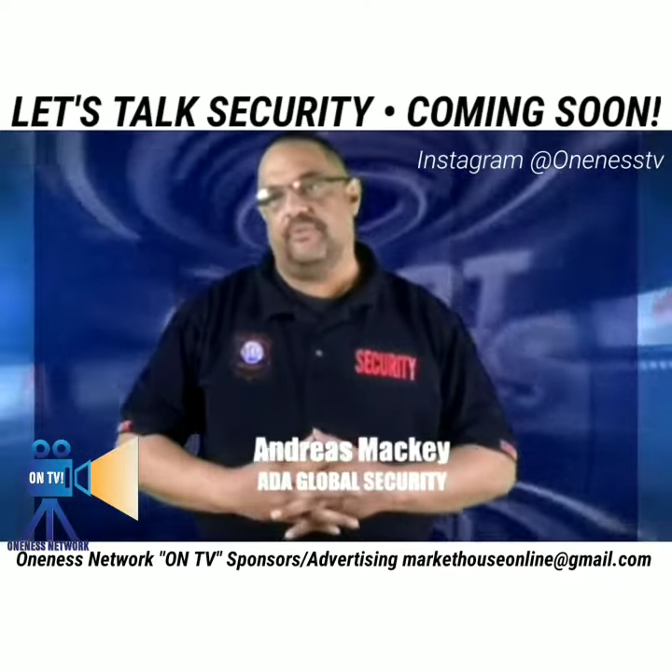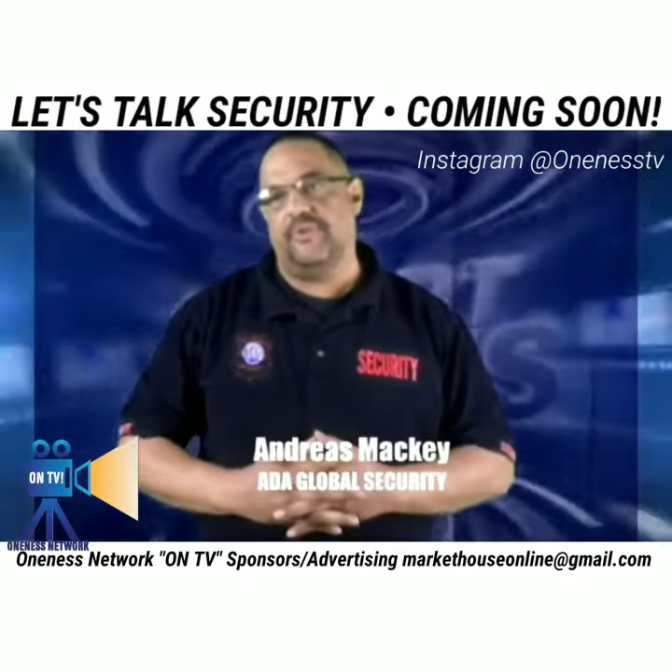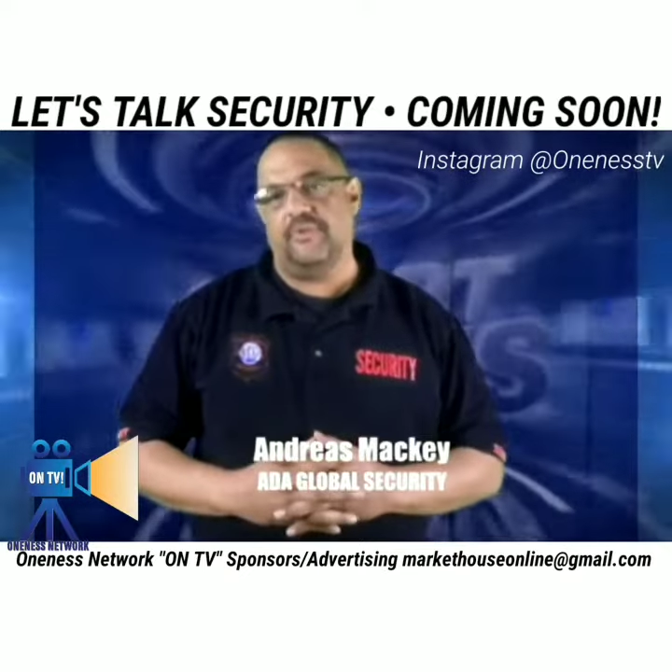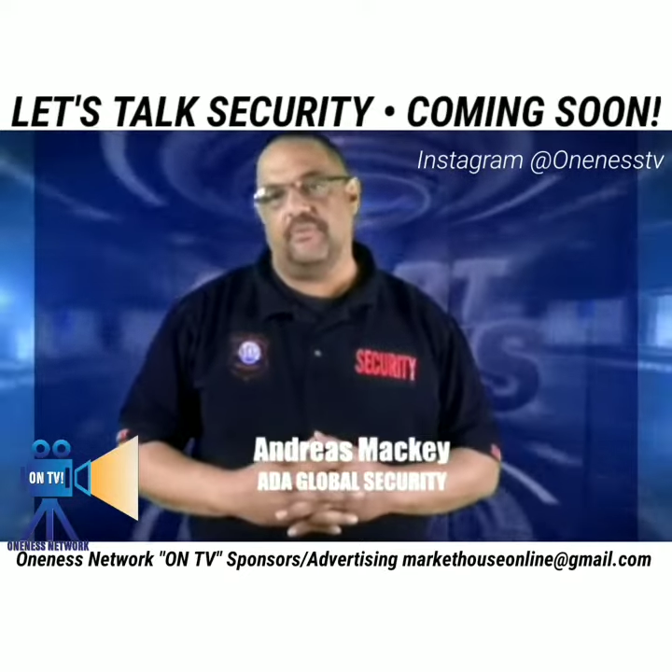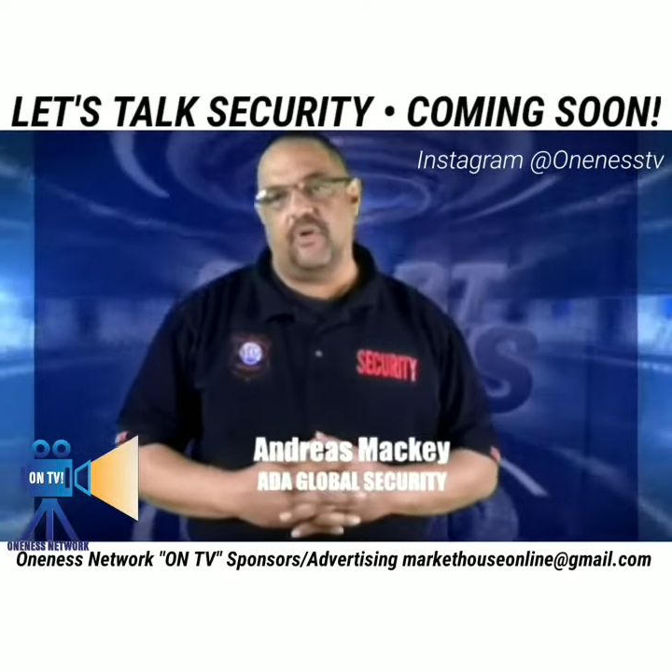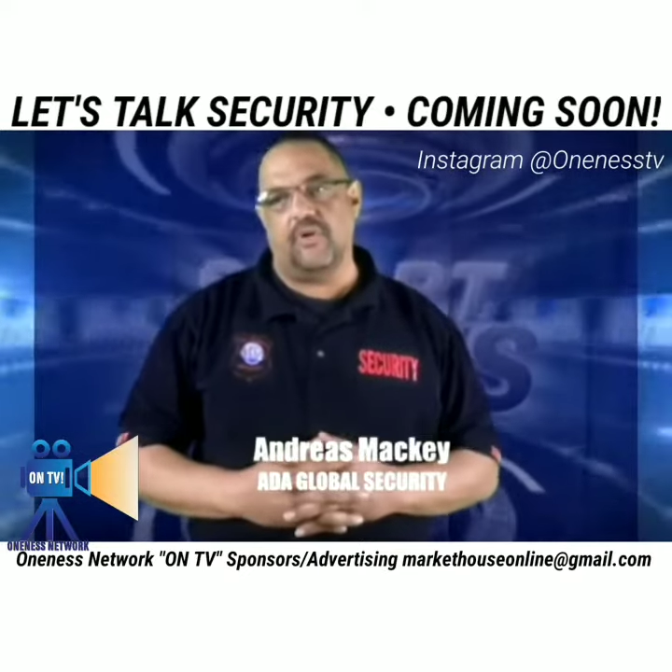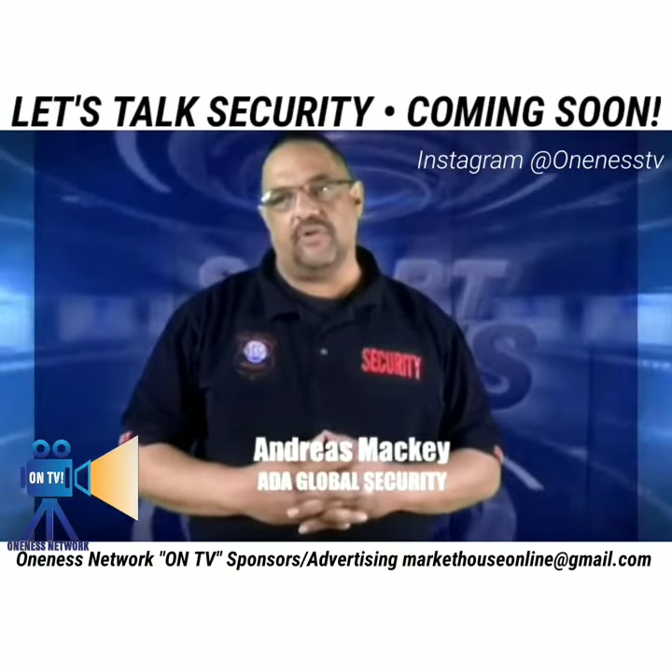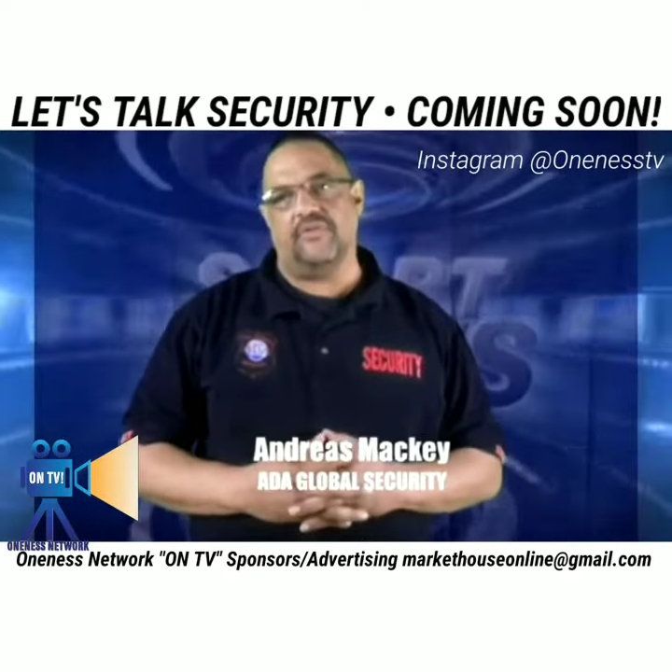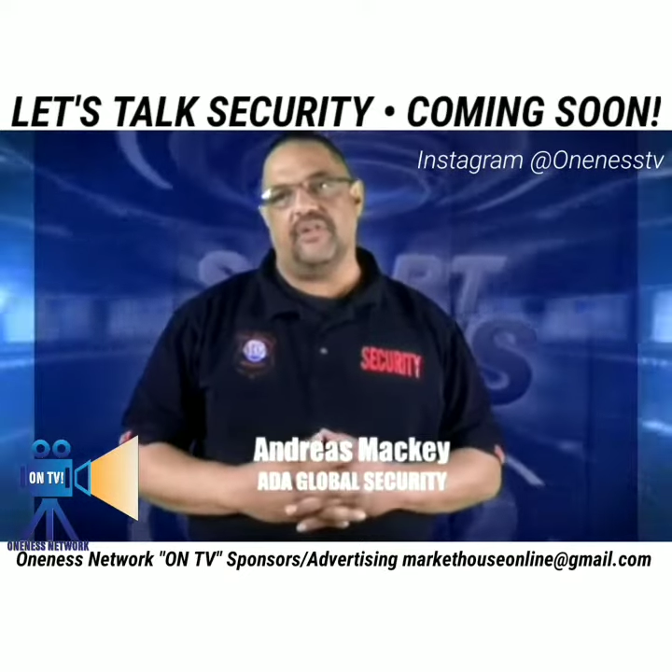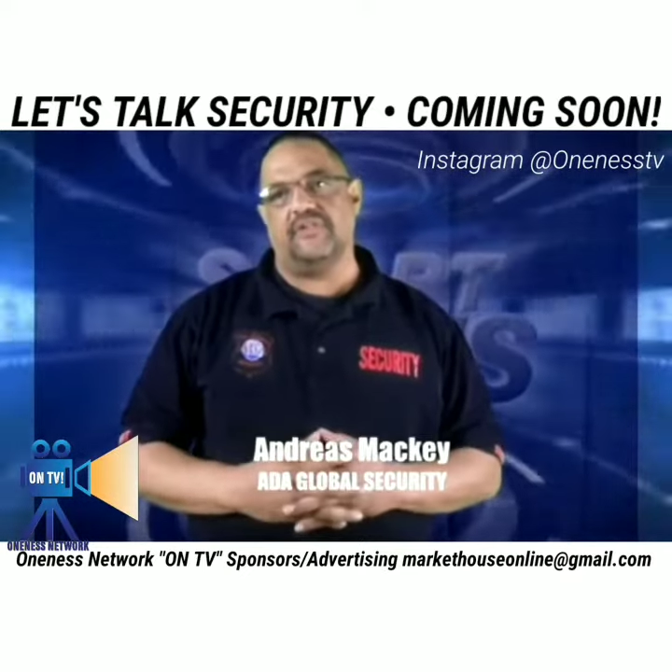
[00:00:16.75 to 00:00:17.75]
people in my
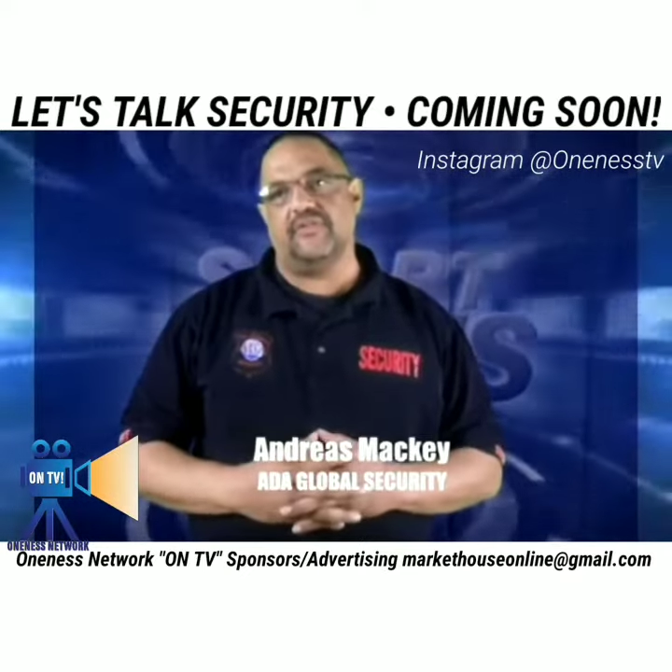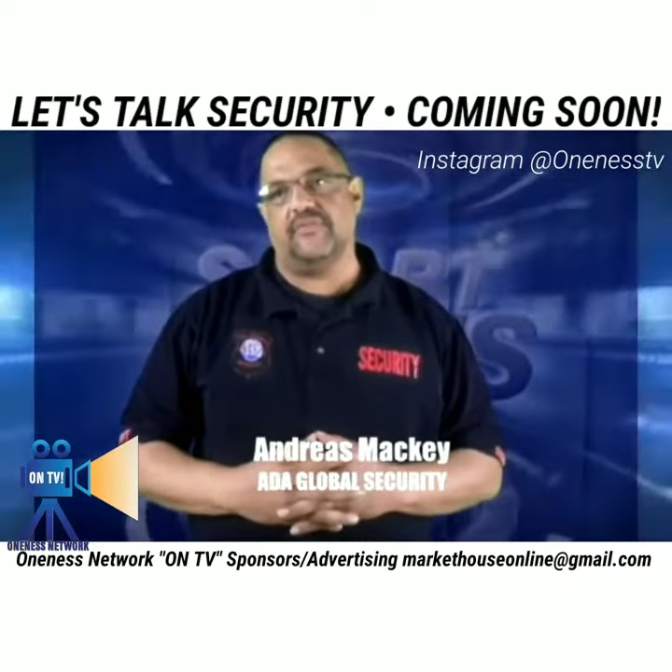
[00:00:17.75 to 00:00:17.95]
organization